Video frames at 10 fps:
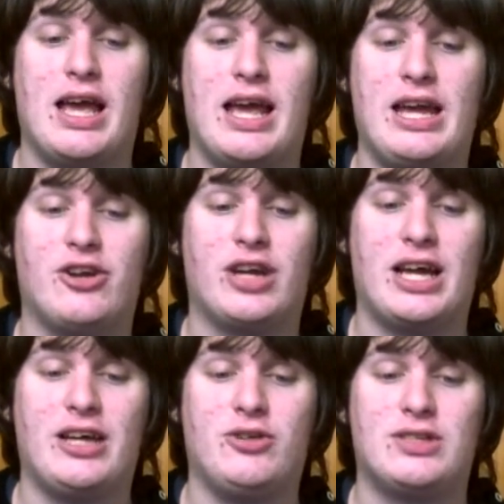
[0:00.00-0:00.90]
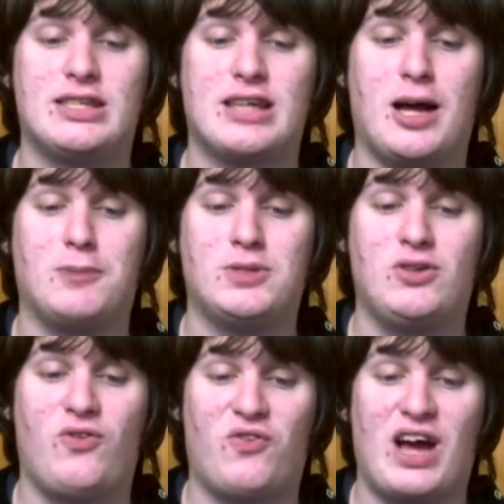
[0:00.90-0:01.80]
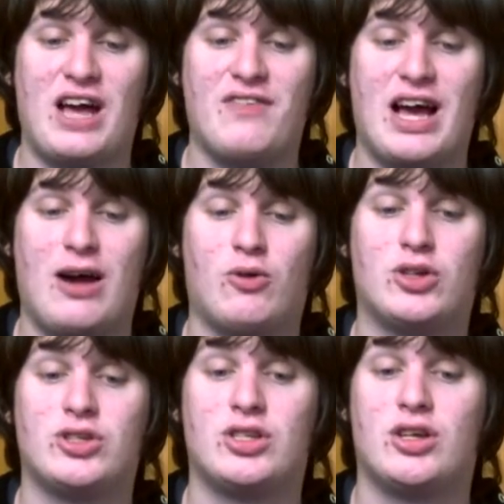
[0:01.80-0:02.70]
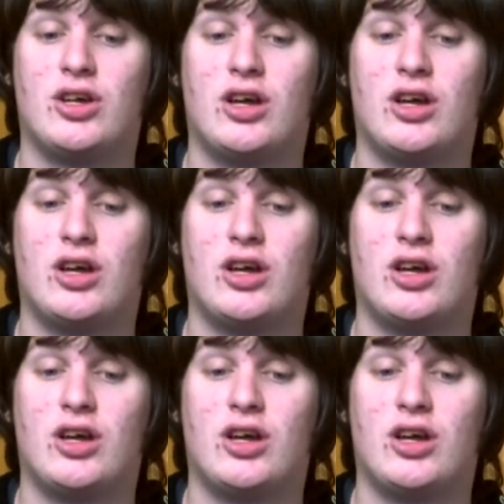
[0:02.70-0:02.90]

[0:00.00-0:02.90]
internet use is up to 5 hours